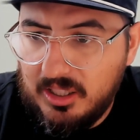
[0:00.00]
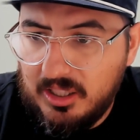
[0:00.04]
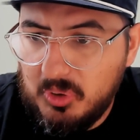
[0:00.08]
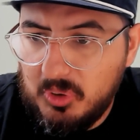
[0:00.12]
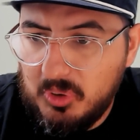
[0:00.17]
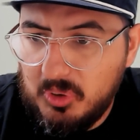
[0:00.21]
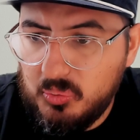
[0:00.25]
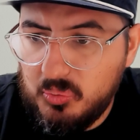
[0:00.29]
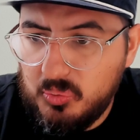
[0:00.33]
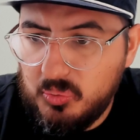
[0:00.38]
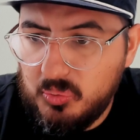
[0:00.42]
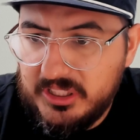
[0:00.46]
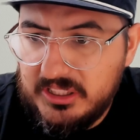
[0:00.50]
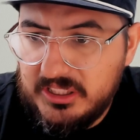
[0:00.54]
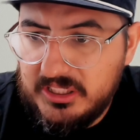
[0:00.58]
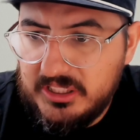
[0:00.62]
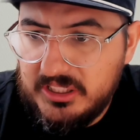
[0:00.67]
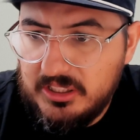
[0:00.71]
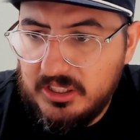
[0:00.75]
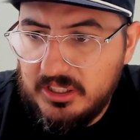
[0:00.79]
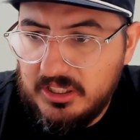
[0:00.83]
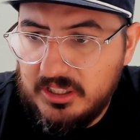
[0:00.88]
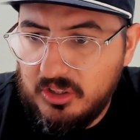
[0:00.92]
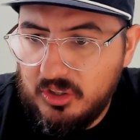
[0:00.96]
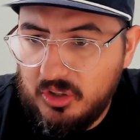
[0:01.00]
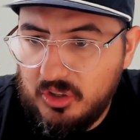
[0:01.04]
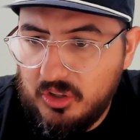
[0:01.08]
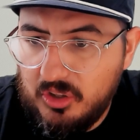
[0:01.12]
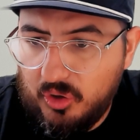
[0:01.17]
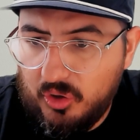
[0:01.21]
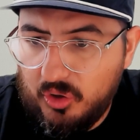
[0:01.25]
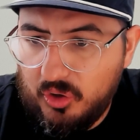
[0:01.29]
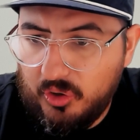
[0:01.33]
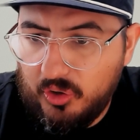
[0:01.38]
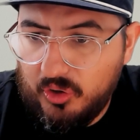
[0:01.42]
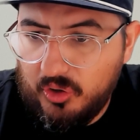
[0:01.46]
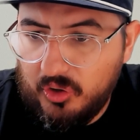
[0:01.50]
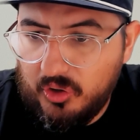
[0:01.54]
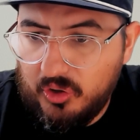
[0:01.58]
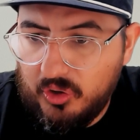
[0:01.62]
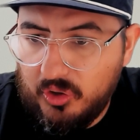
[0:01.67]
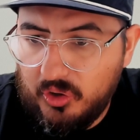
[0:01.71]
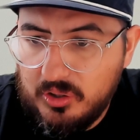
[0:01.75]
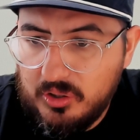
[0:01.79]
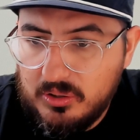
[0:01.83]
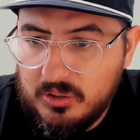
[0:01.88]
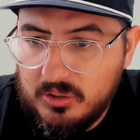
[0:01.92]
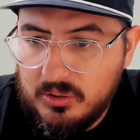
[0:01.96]
We are
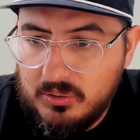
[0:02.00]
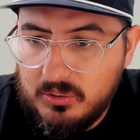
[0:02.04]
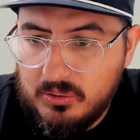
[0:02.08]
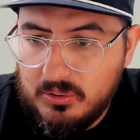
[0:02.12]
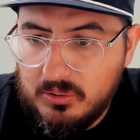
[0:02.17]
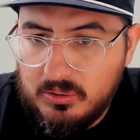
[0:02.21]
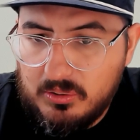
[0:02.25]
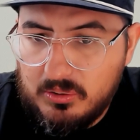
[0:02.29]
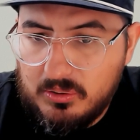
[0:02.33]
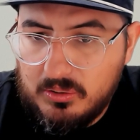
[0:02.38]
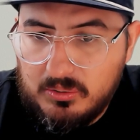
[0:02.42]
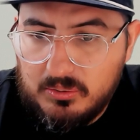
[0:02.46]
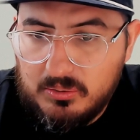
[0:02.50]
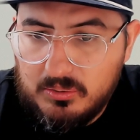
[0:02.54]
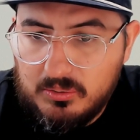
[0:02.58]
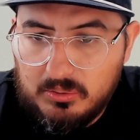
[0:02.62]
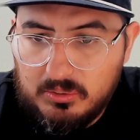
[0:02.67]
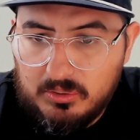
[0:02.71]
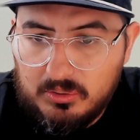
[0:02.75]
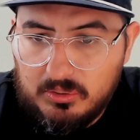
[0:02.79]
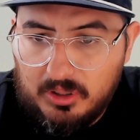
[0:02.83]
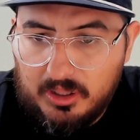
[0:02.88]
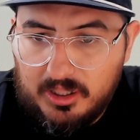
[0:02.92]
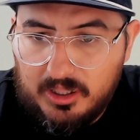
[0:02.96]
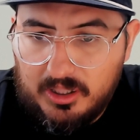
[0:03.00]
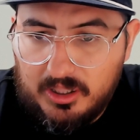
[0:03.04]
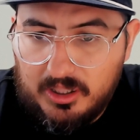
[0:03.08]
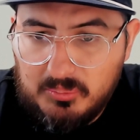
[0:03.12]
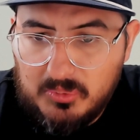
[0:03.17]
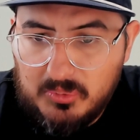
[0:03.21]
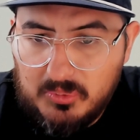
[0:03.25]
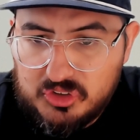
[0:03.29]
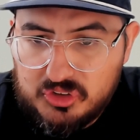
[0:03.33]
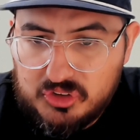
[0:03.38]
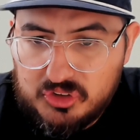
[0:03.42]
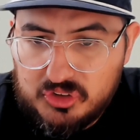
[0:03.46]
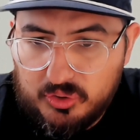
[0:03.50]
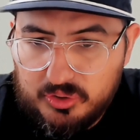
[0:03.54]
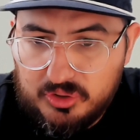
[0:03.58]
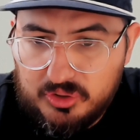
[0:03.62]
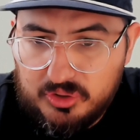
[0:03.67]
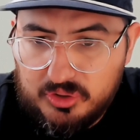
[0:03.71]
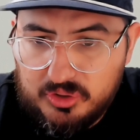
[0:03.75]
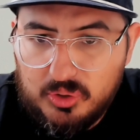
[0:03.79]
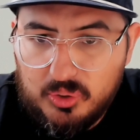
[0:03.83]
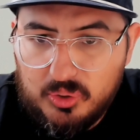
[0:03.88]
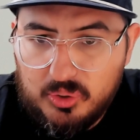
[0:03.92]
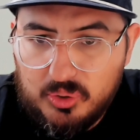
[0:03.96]
starting to
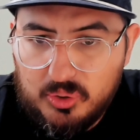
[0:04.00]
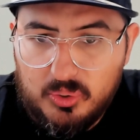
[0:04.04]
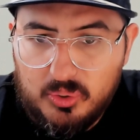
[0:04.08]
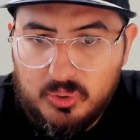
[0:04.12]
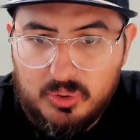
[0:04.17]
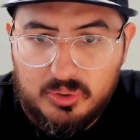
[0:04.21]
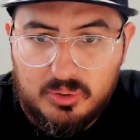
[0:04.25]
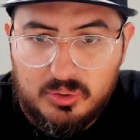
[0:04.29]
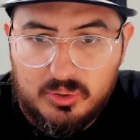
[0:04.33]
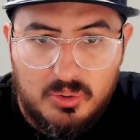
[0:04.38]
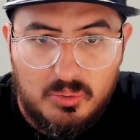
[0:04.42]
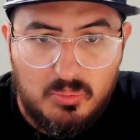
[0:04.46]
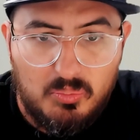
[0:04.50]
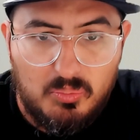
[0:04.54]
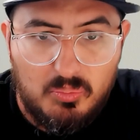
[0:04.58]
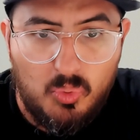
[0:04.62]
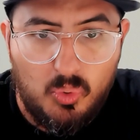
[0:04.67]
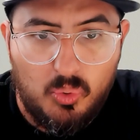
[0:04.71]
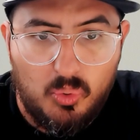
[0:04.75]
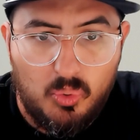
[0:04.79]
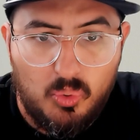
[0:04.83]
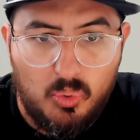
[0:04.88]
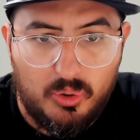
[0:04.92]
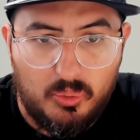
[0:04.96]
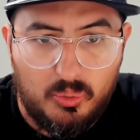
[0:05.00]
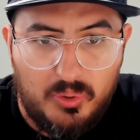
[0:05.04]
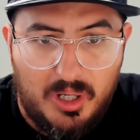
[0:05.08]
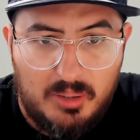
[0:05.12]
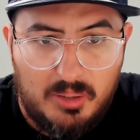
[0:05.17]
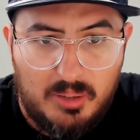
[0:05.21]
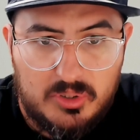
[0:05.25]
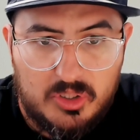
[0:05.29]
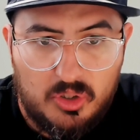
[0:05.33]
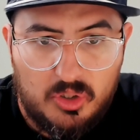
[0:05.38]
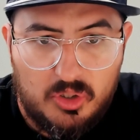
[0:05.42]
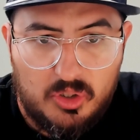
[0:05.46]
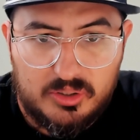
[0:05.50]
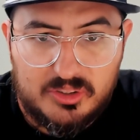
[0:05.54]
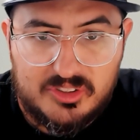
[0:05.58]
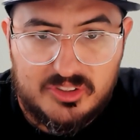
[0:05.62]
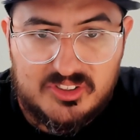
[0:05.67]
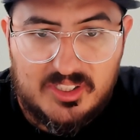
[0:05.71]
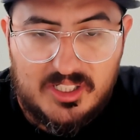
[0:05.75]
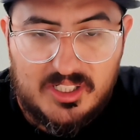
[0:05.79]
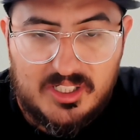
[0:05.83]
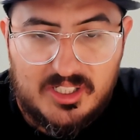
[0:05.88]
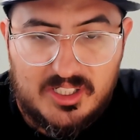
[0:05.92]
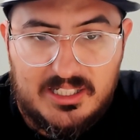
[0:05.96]
do more webinars,
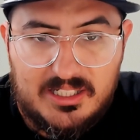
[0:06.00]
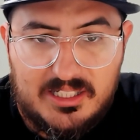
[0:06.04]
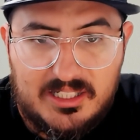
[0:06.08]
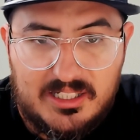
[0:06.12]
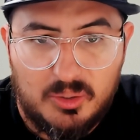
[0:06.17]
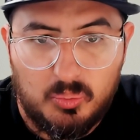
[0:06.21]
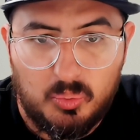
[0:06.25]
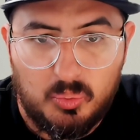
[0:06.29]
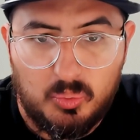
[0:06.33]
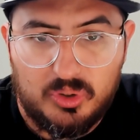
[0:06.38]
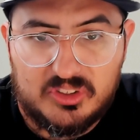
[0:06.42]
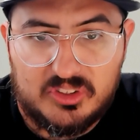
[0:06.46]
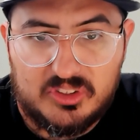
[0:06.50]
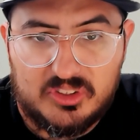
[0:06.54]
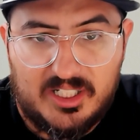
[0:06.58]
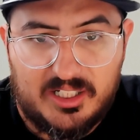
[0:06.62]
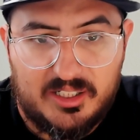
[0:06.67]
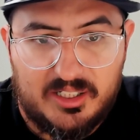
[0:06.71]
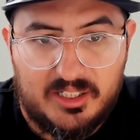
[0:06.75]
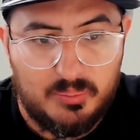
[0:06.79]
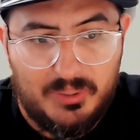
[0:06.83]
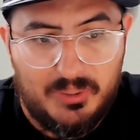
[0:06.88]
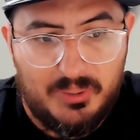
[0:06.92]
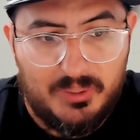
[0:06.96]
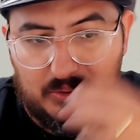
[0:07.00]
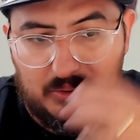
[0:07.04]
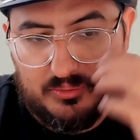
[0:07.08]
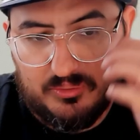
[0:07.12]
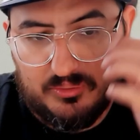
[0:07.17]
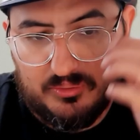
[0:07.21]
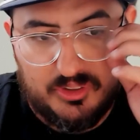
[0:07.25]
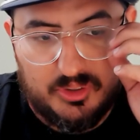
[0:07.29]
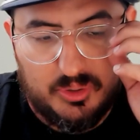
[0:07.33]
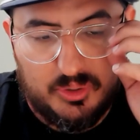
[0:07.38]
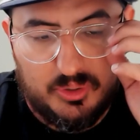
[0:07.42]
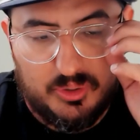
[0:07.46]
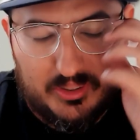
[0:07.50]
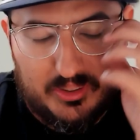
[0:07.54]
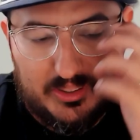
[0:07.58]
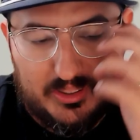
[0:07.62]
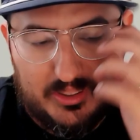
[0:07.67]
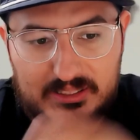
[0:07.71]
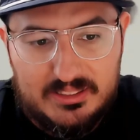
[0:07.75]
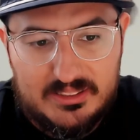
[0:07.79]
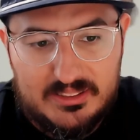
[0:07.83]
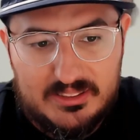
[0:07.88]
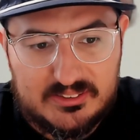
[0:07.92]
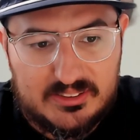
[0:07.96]
and we're excited about doing
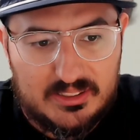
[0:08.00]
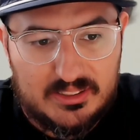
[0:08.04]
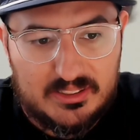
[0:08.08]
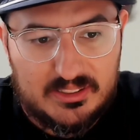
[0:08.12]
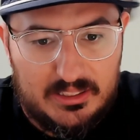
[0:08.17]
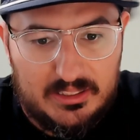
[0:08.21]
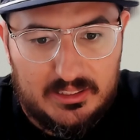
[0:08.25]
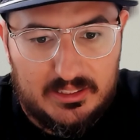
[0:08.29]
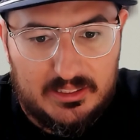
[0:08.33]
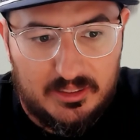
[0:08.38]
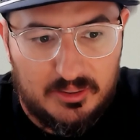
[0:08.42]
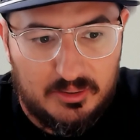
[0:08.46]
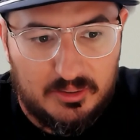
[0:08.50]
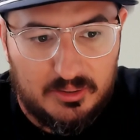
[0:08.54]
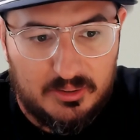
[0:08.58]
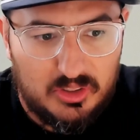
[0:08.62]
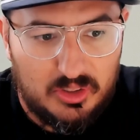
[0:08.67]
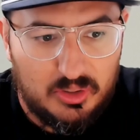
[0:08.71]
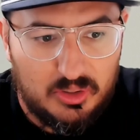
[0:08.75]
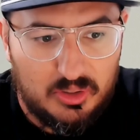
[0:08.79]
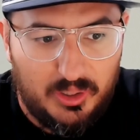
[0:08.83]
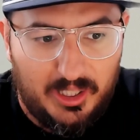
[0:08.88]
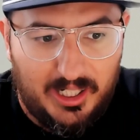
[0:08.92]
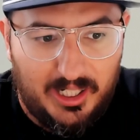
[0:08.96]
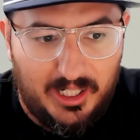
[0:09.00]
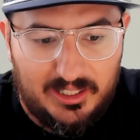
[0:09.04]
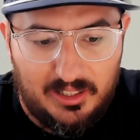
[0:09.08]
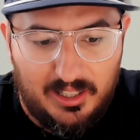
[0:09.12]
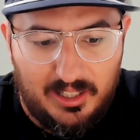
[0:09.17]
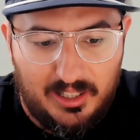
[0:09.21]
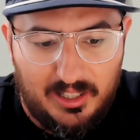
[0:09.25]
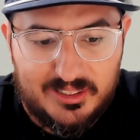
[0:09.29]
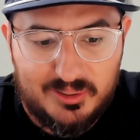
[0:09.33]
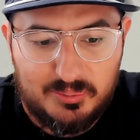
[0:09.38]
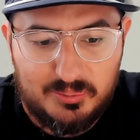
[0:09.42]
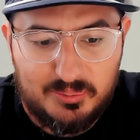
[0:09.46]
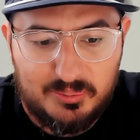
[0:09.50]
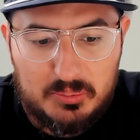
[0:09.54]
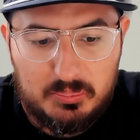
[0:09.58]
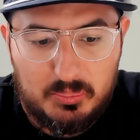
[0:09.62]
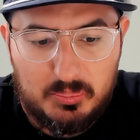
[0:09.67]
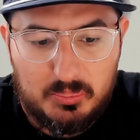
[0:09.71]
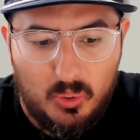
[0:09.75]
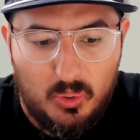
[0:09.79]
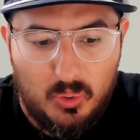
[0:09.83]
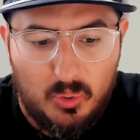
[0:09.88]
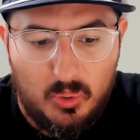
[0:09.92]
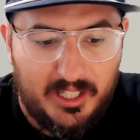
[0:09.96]
these and highlighting
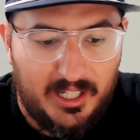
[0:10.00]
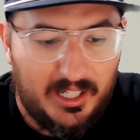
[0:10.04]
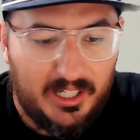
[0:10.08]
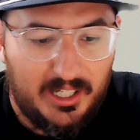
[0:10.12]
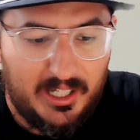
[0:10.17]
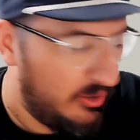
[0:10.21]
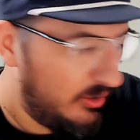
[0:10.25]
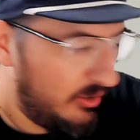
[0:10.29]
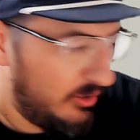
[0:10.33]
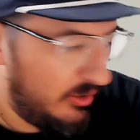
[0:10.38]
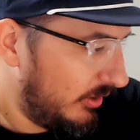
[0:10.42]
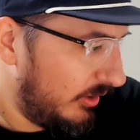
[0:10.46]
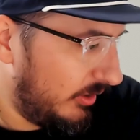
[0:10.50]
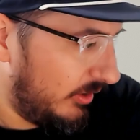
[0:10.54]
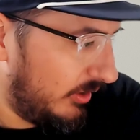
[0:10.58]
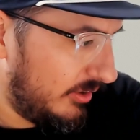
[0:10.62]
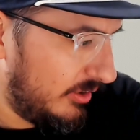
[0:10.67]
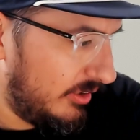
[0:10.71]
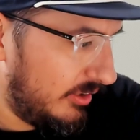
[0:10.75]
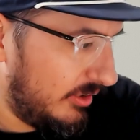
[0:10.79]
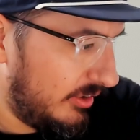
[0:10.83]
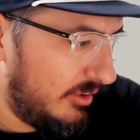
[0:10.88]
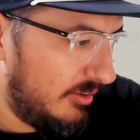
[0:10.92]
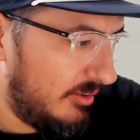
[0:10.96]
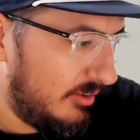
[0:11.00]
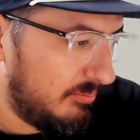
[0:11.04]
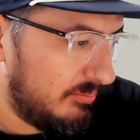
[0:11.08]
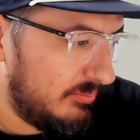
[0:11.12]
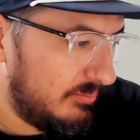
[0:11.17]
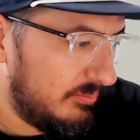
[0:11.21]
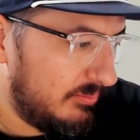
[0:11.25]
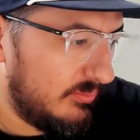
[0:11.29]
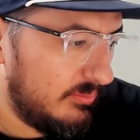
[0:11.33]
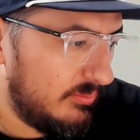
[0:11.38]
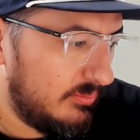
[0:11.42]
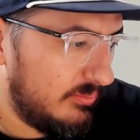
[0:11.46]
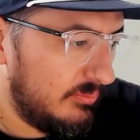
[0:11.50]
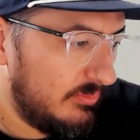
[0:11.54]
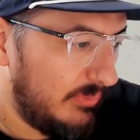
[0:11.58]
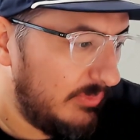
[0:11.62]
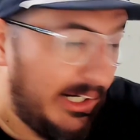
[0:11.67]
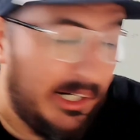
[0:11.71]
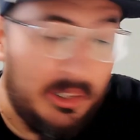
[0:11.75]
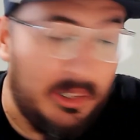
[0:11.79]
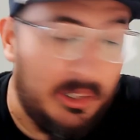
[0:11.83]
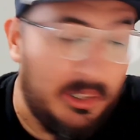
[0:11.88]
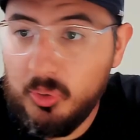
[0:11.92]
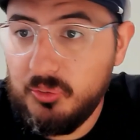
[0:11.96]
people that are at
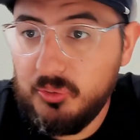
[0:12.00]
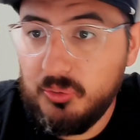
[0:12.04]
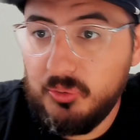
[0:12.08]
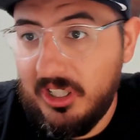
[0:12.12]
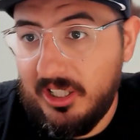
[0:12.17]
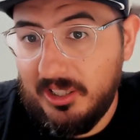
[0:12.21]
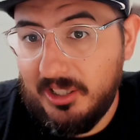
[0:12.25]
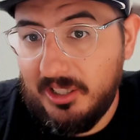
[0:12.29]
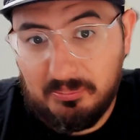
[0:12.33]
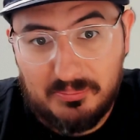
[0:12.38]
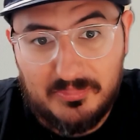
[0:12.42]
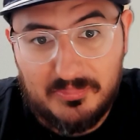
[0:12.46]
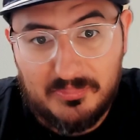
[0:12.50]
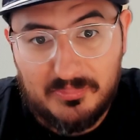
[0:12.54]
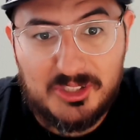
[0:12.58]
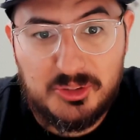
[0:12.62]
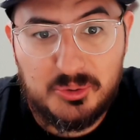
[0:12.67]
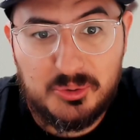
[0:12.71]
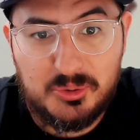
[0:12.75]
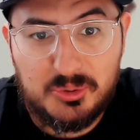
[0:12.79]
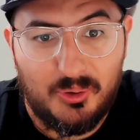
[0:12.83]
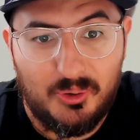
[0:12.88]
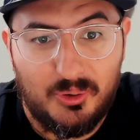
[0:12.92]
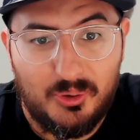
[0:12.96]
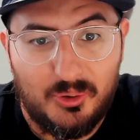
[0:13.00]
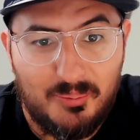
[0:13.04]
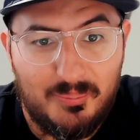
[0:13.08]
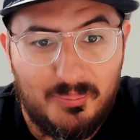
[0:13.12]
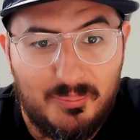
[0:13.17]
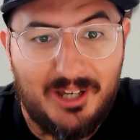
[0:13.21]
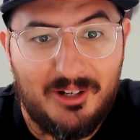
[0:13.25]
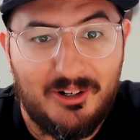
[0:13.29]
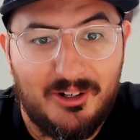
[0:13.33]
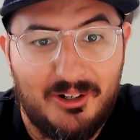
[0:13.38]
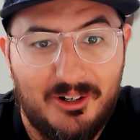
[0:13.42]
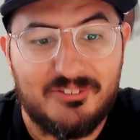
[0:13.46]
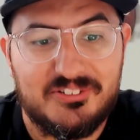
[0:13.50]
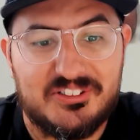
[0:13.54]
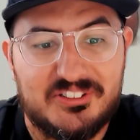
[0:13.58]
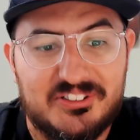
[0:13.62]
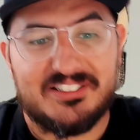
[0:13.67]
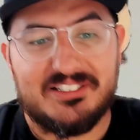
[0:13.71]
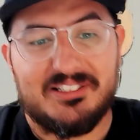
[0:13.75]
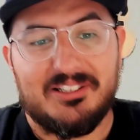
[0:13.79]
RoofCon. That's what we're all about, obviously.